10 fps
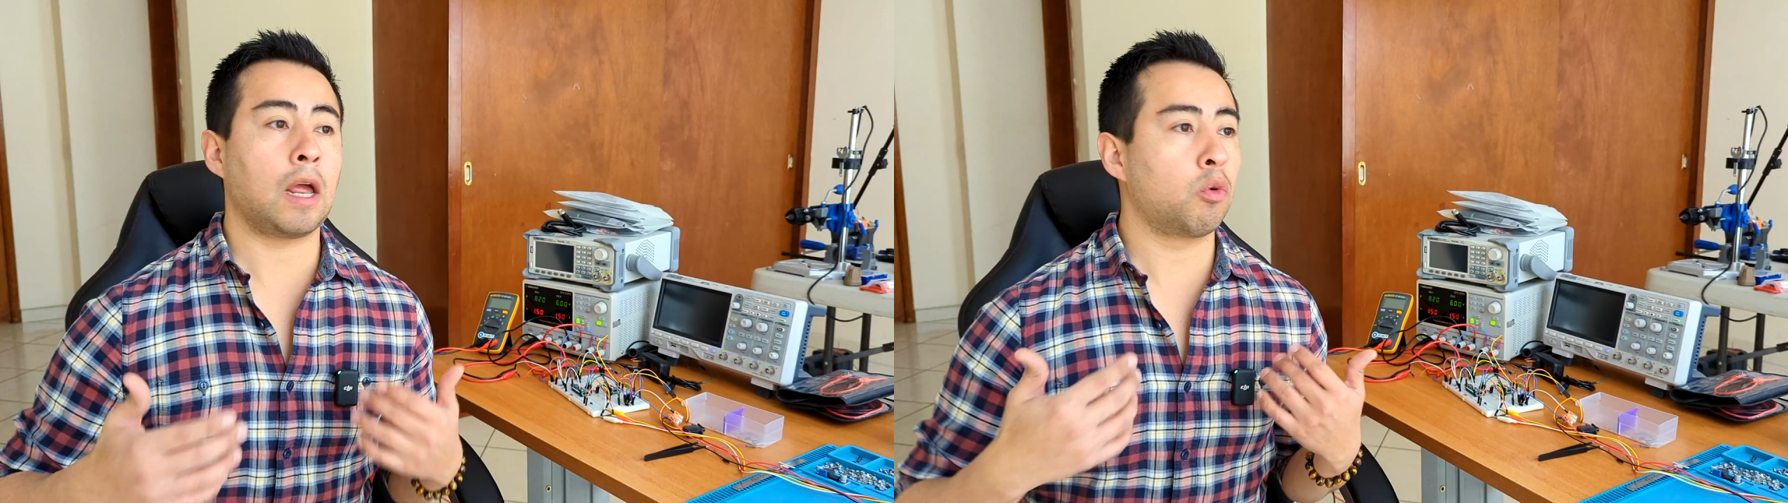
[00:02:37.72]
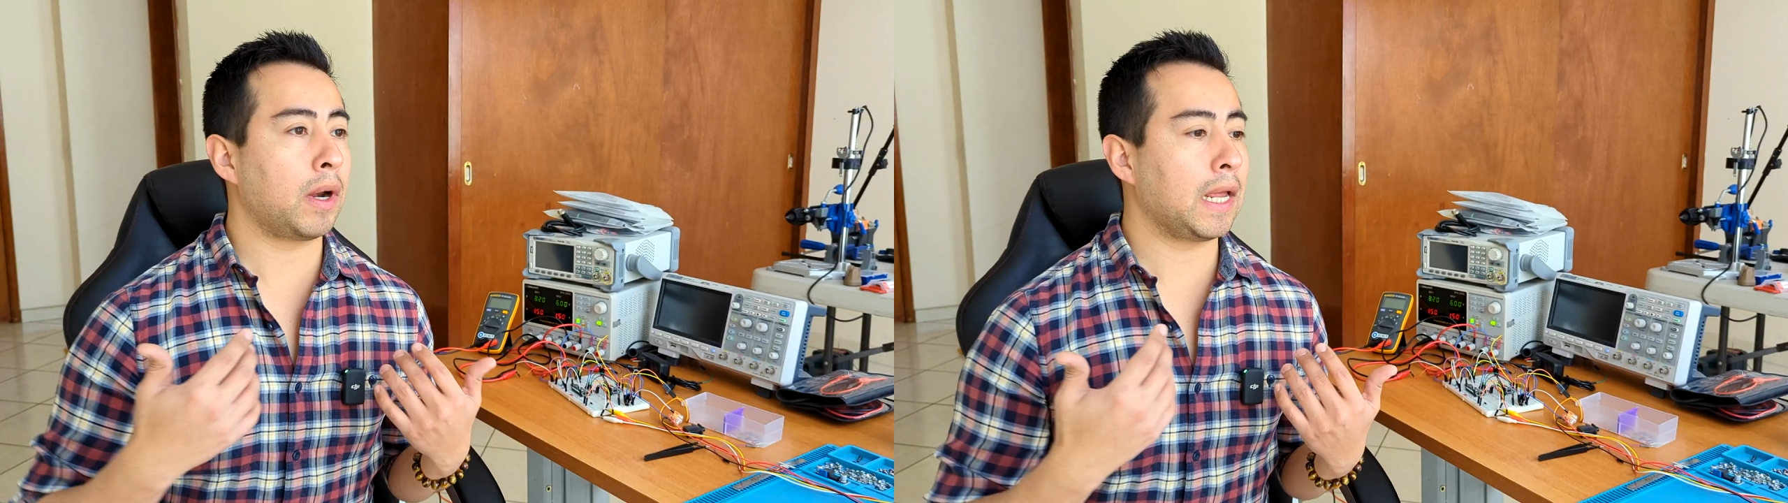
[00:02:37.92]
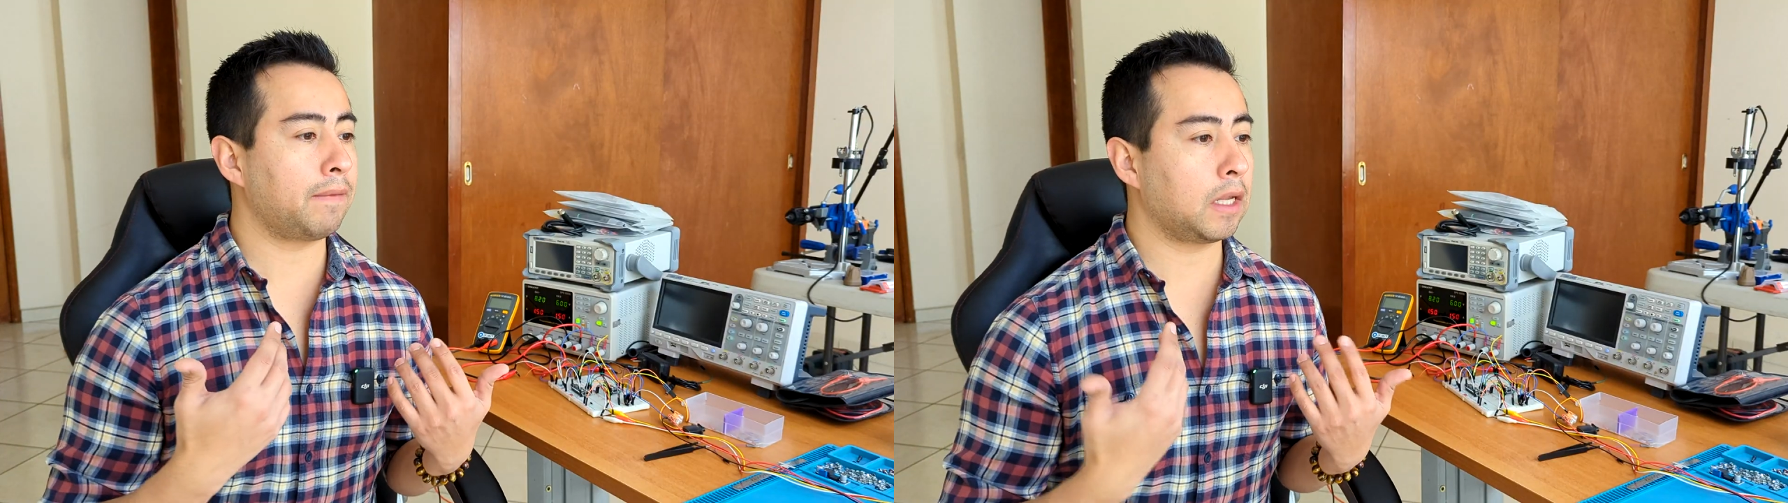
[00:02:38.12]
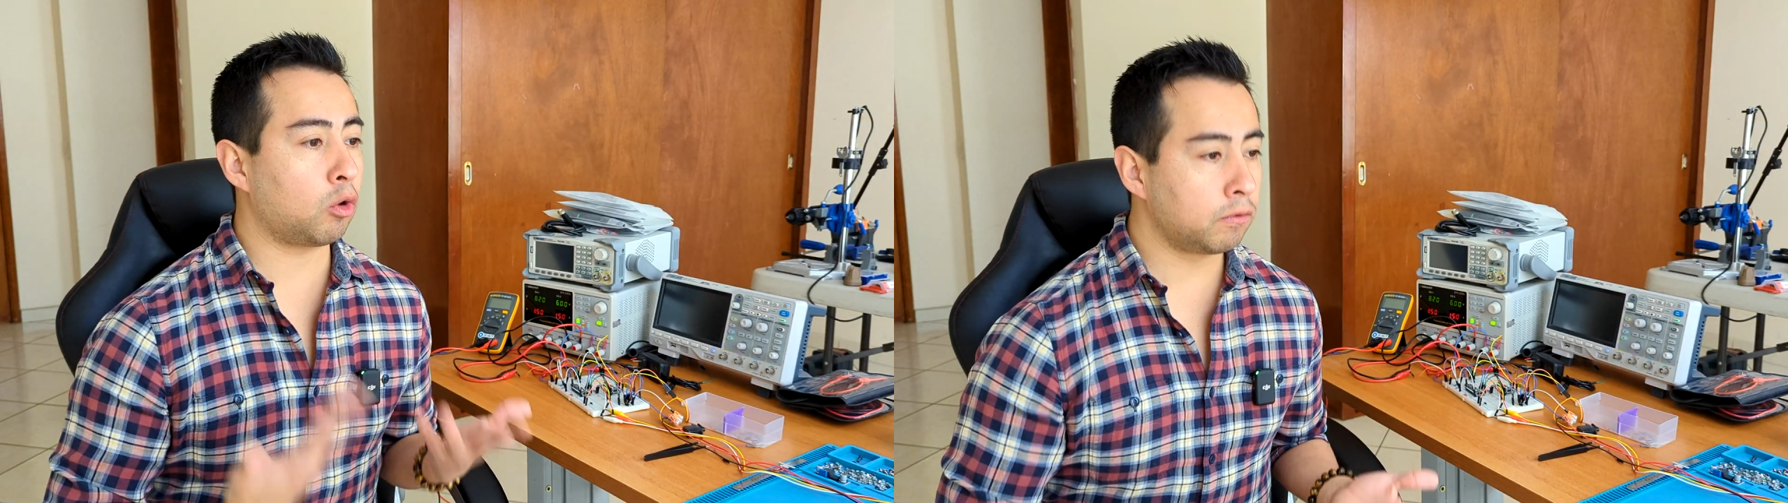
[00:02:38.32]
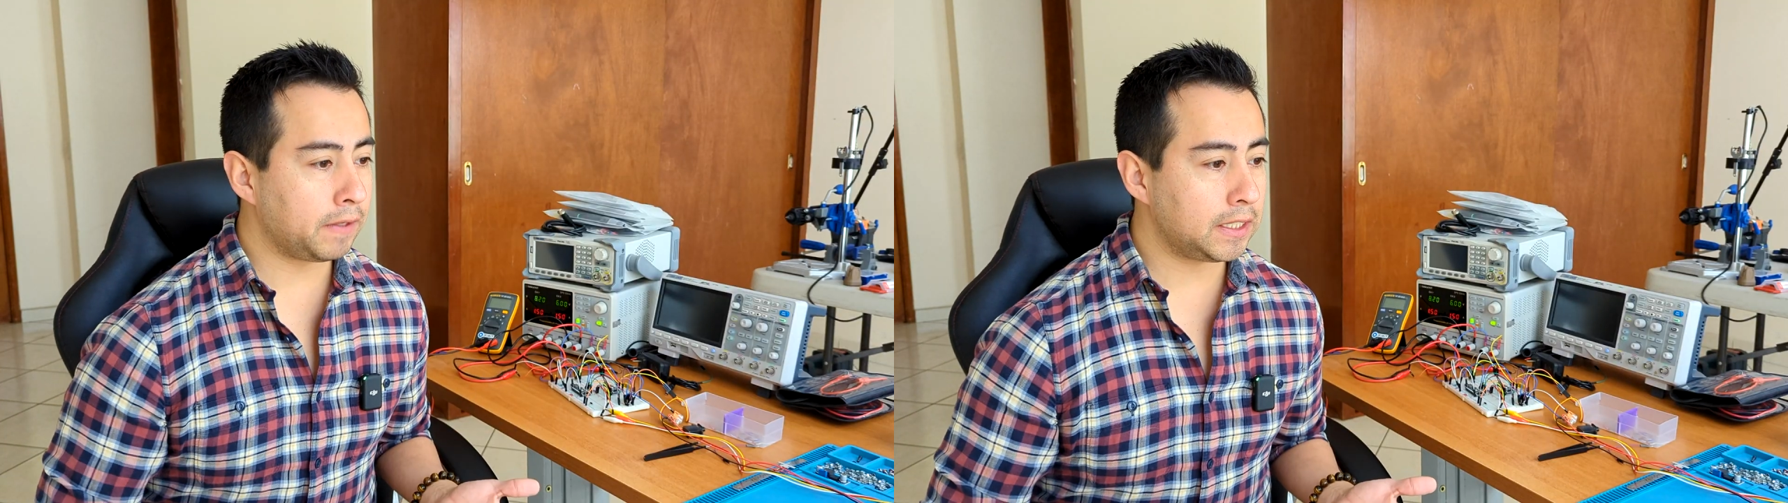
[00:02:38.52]
and I already have the
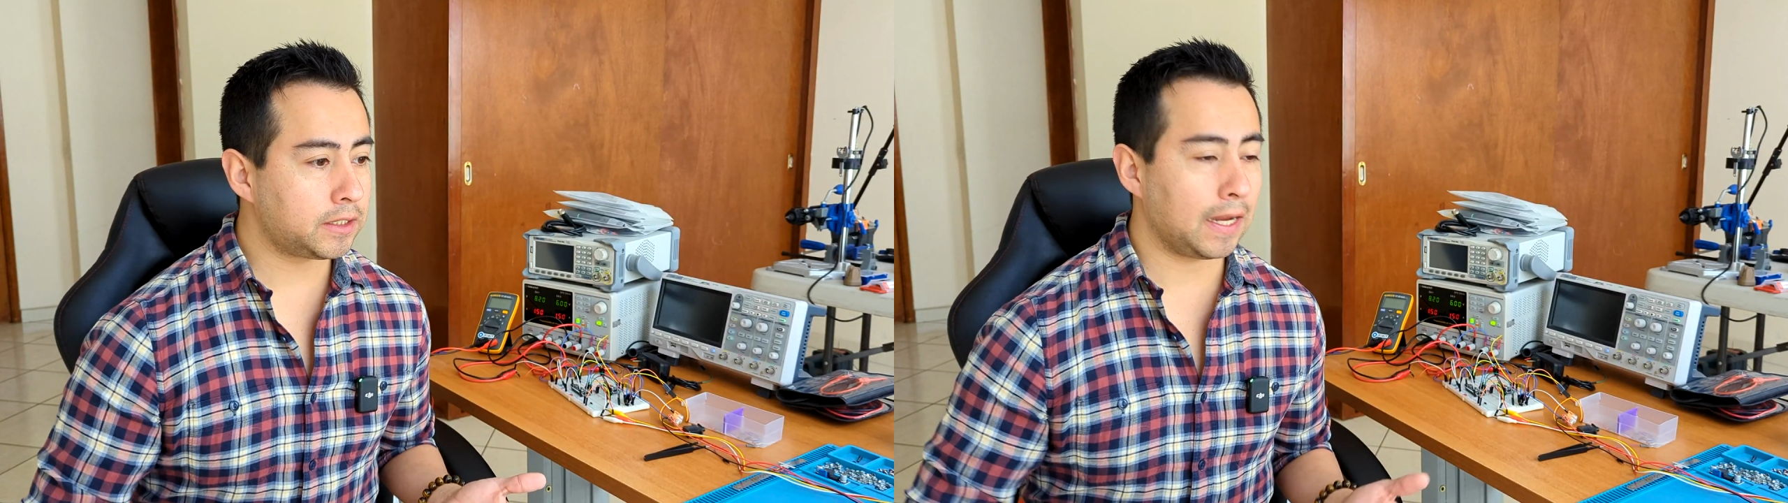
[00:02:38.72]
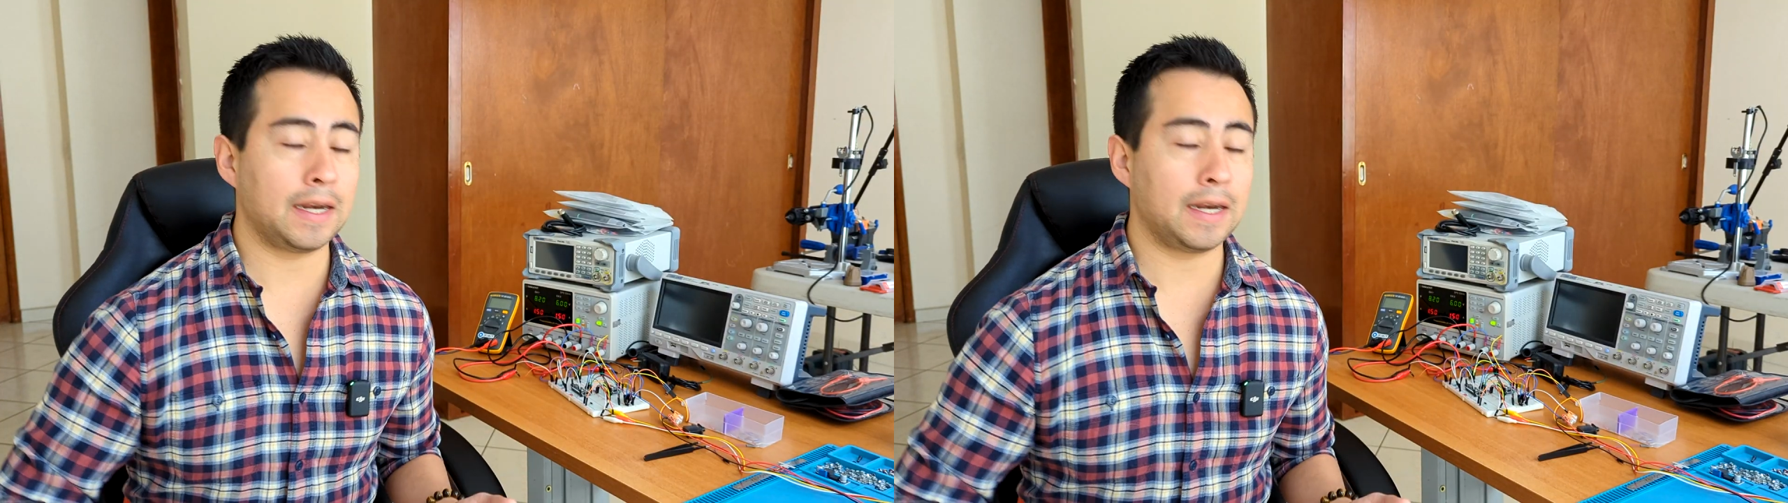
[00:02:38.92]
code finished,